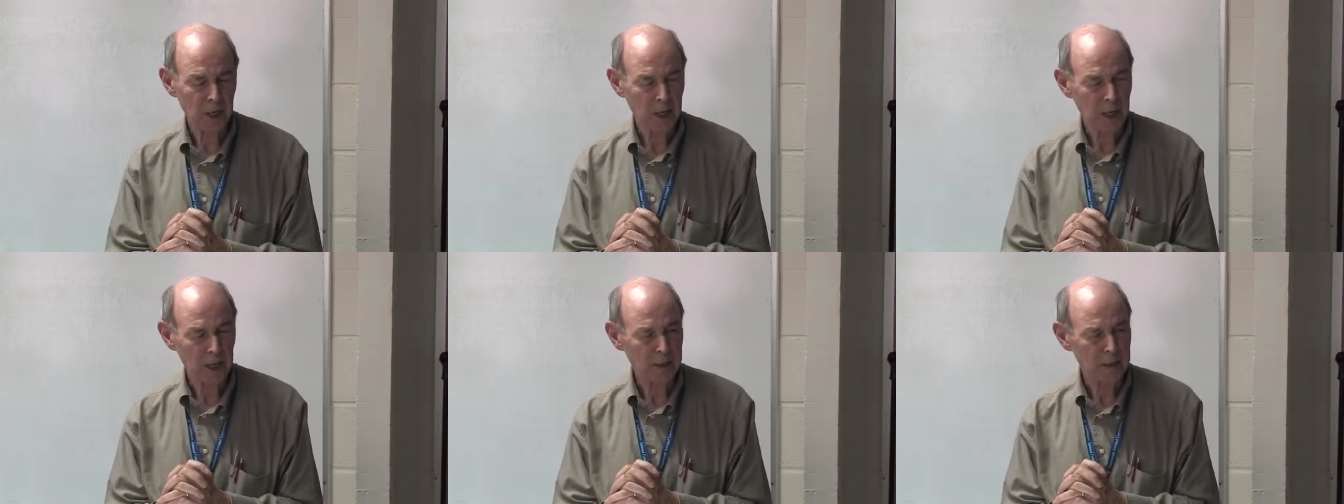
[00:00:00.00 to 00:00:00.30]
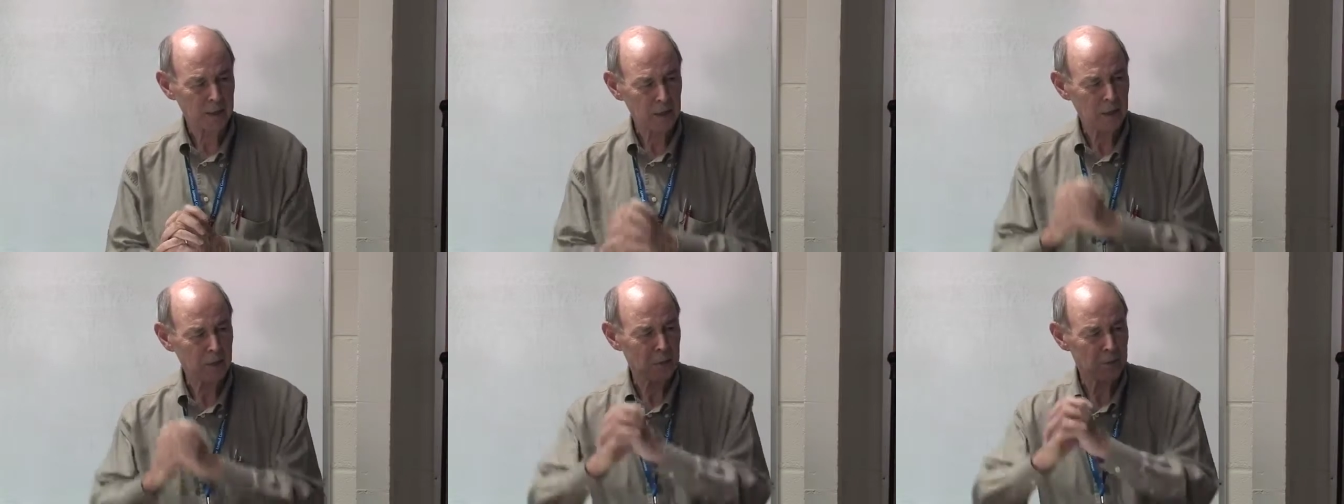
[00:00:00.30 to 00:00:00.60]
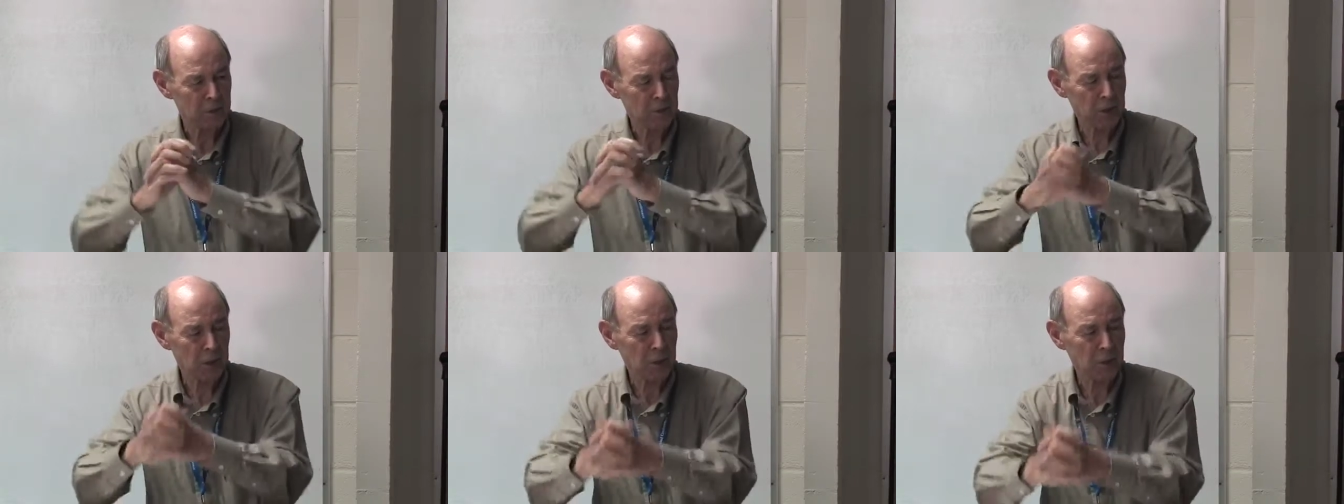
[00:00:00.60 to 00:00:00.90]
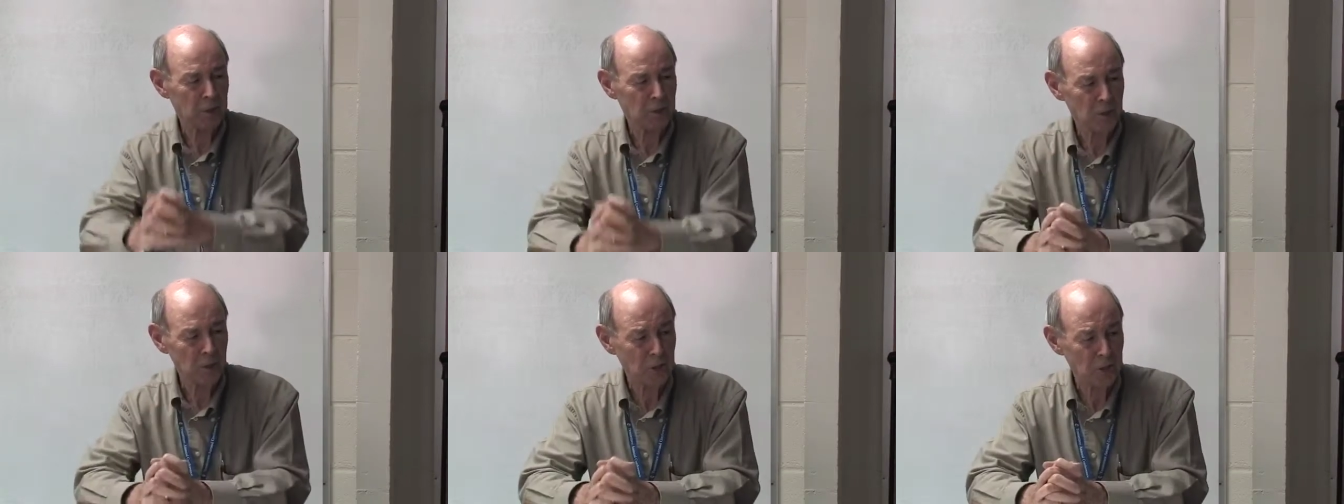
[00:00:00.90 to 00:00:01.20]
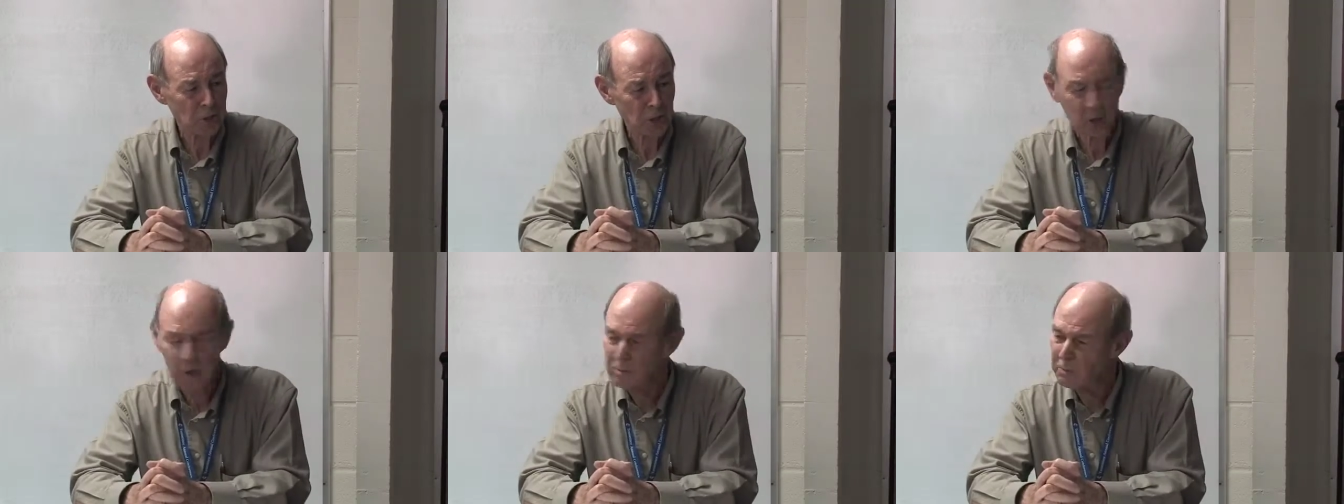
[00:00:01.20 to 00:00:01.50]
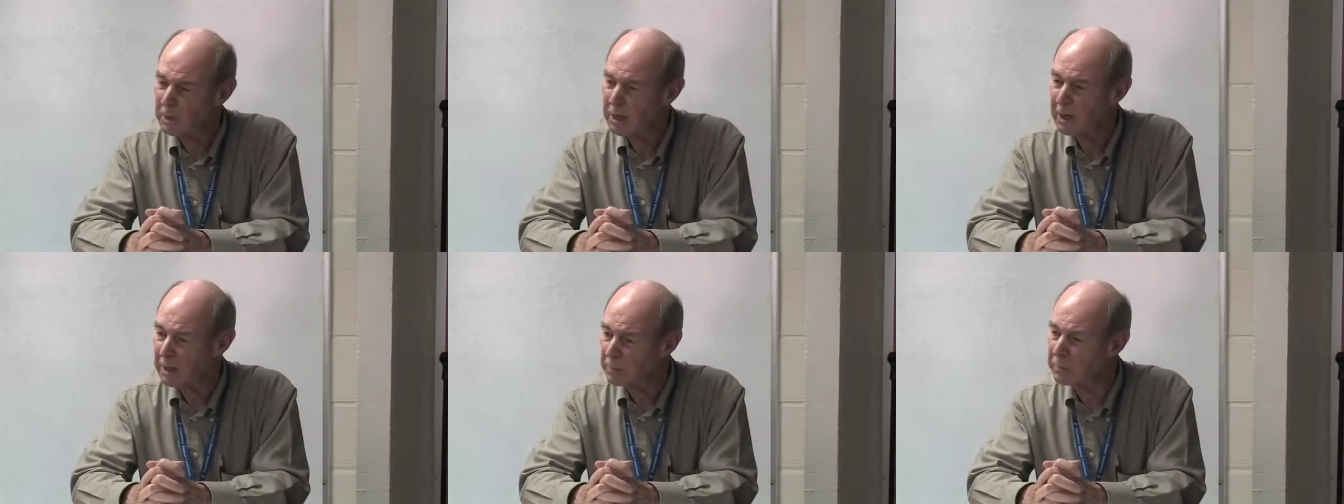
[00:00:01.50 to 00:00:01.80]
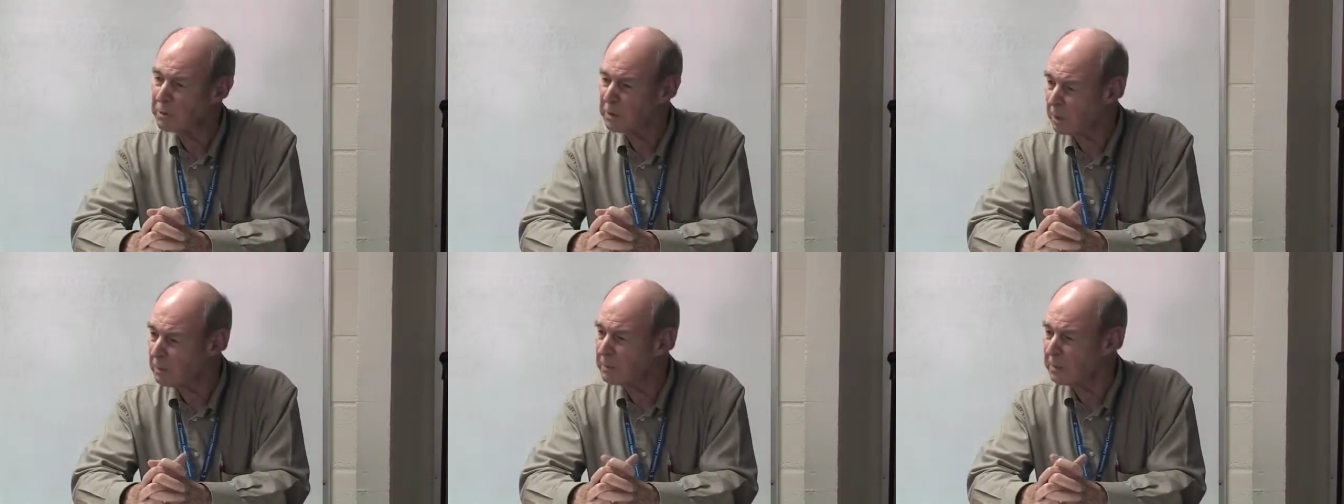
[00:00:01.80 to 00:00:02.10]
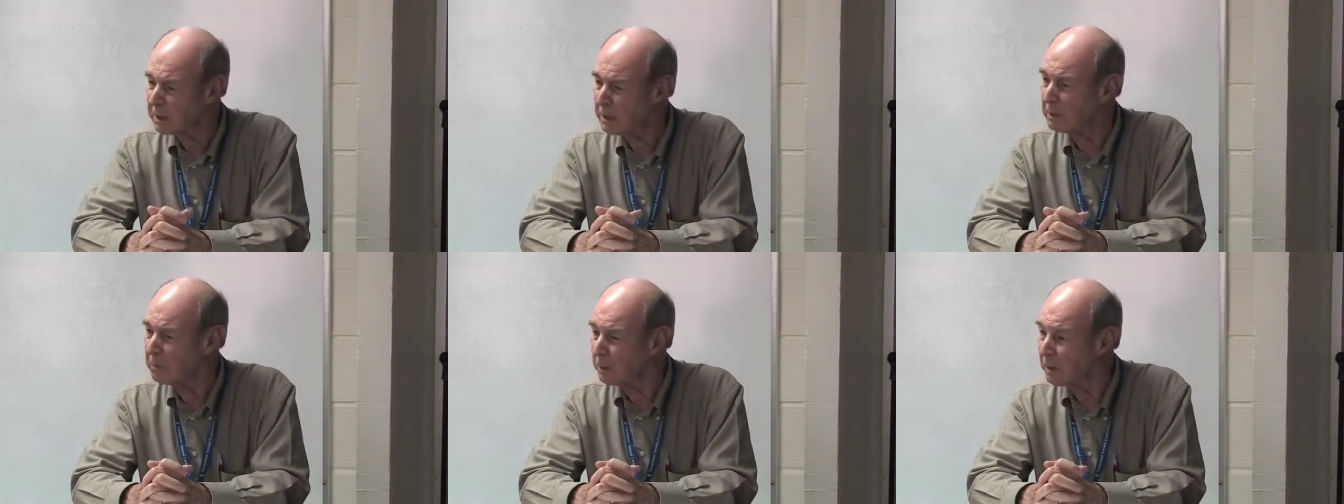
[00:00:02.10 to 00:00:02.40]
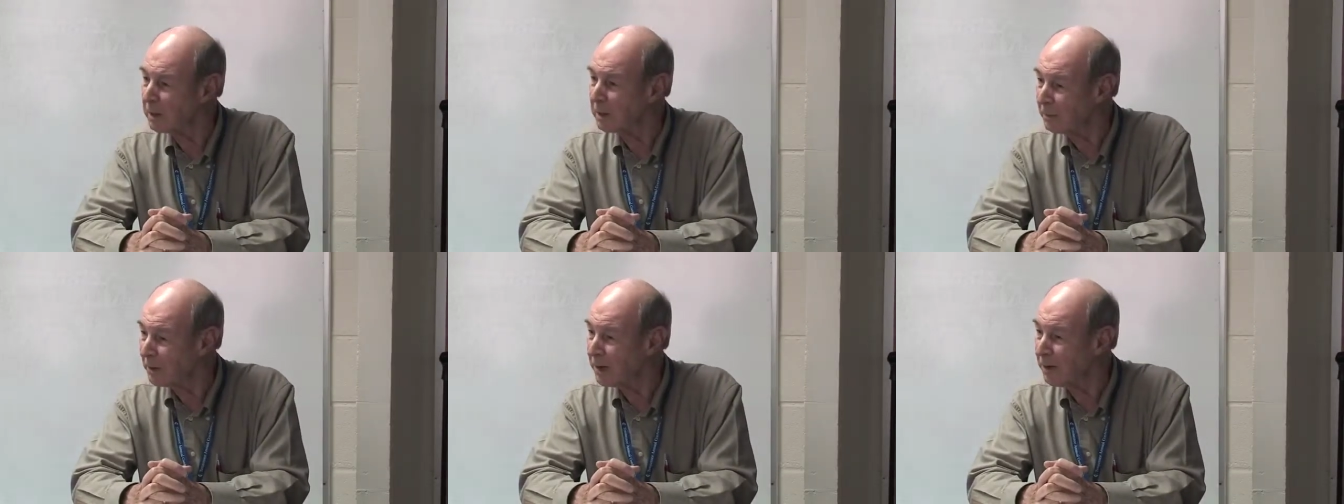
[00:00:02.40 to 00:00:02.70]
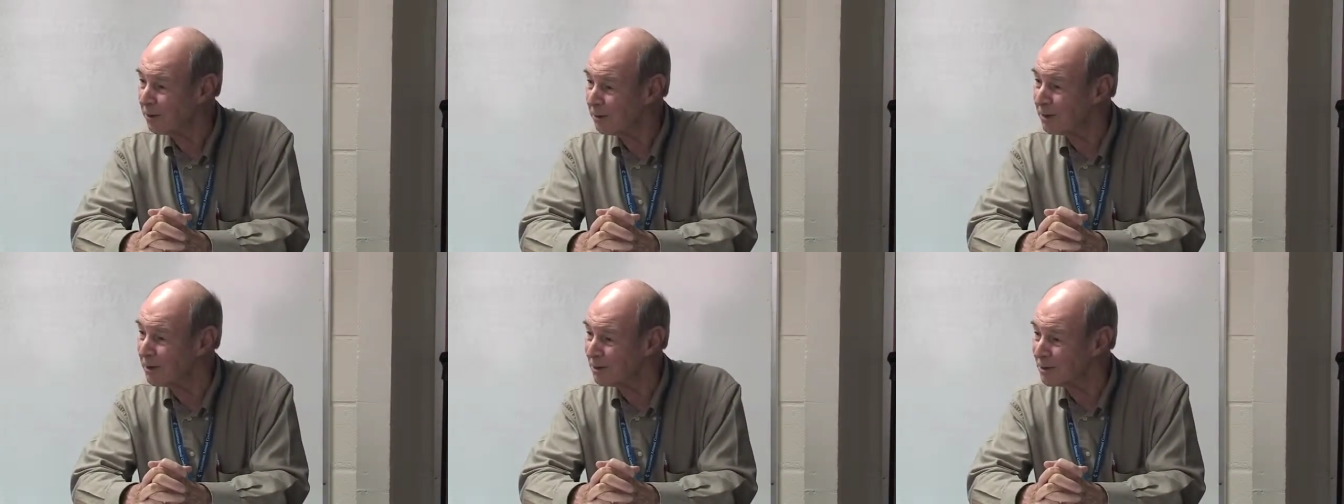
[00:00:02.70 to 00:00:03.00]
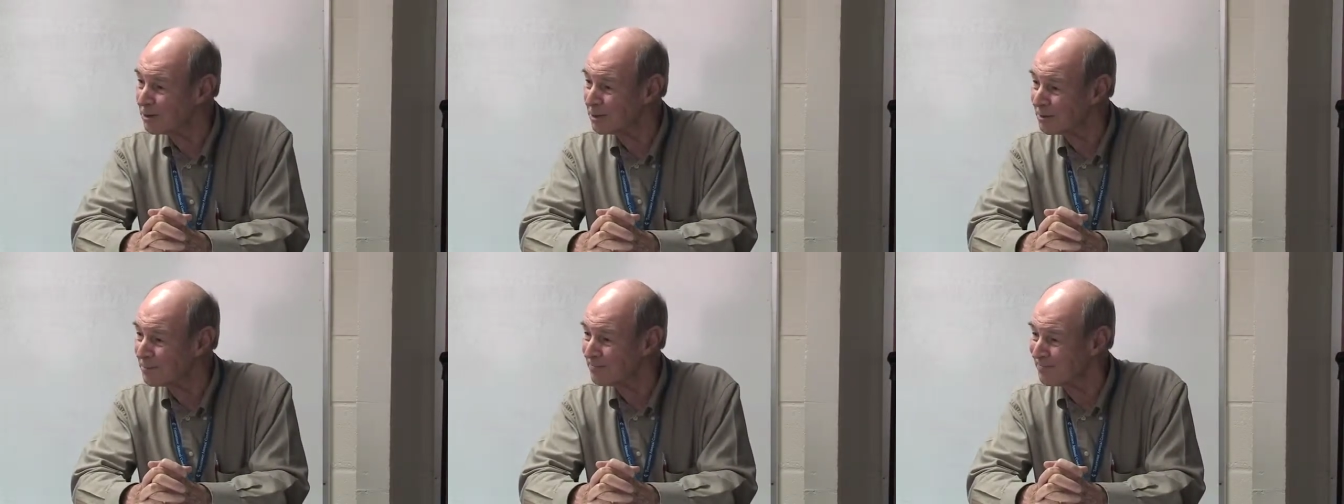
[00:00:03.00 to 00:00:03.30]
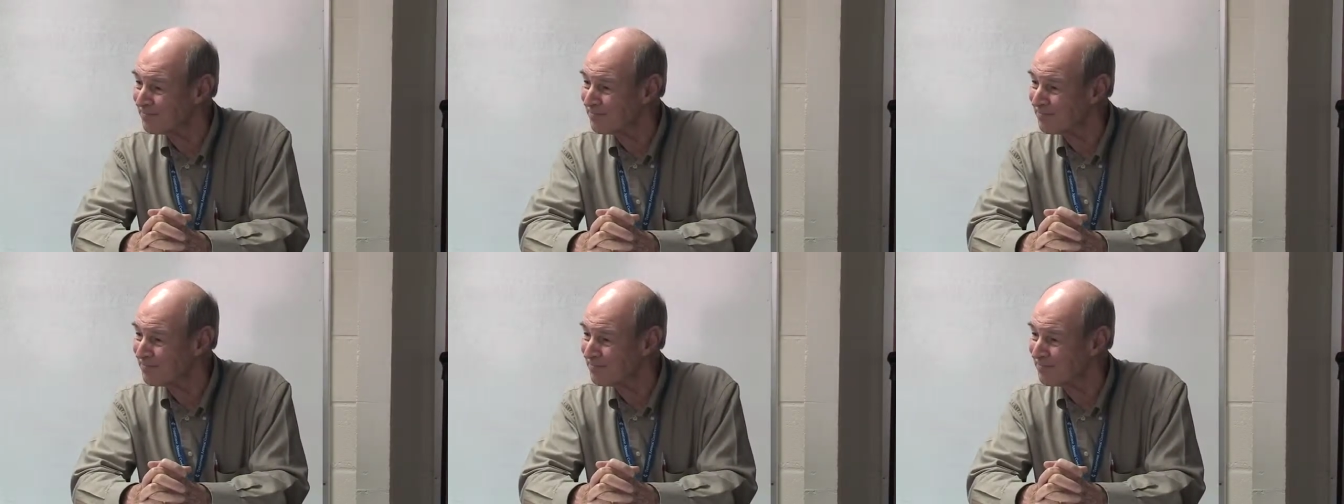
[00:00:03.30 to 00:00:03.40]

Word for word: I think what Jennings is saying, we ought to put our money where our mouth is.